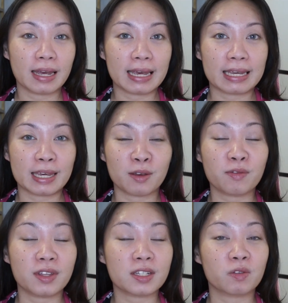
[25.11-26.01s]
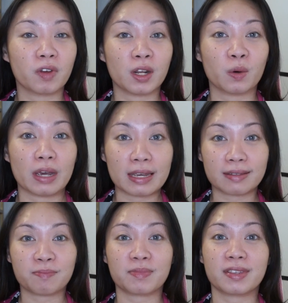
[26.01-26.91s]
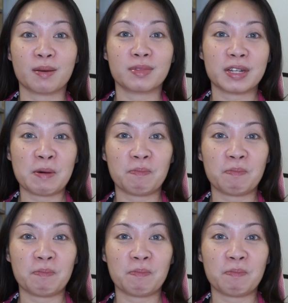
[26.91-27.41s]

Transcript: give this video a thumbs up,